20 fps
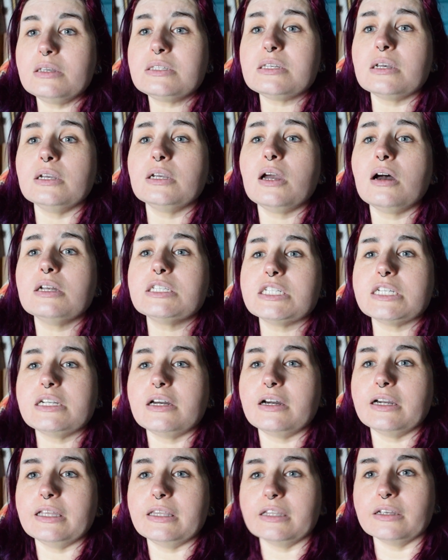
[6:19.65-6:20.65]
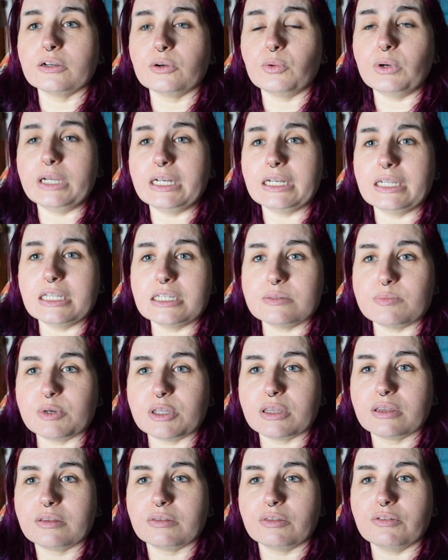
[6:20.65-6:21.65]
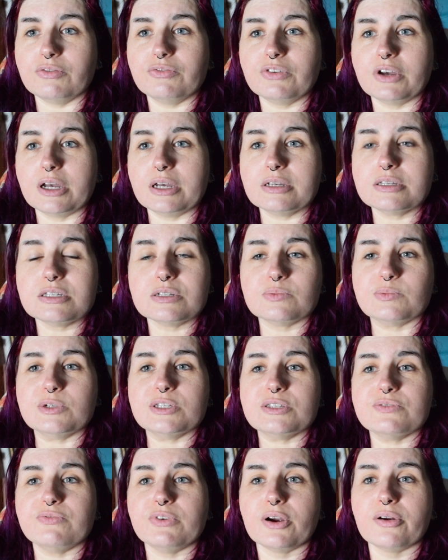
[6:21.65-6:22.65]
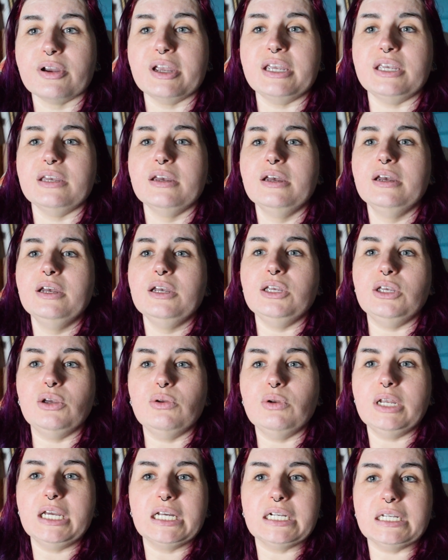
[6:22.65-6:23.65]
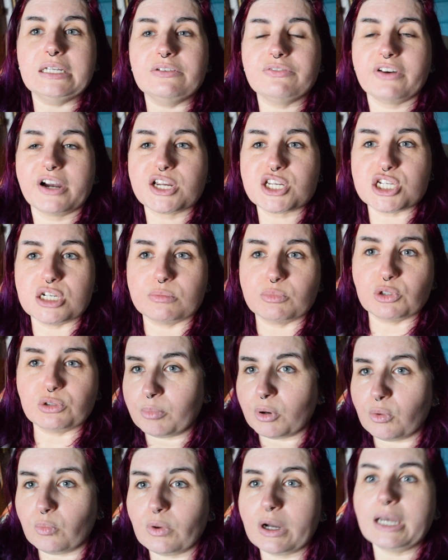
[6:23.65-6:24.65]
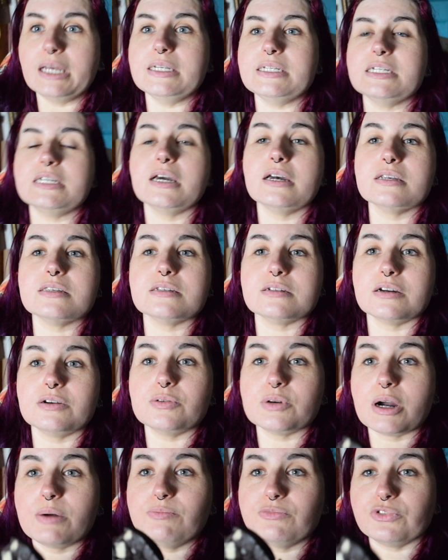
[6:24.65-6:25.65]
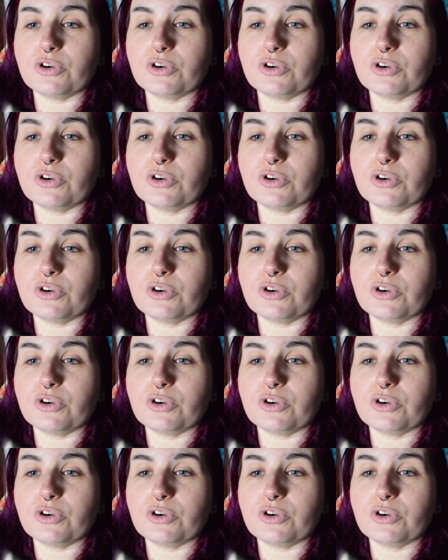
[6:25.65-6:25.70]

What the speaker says: So you can't deny that Queen Elizabeth I was very uniquely fashionable, but where did her style come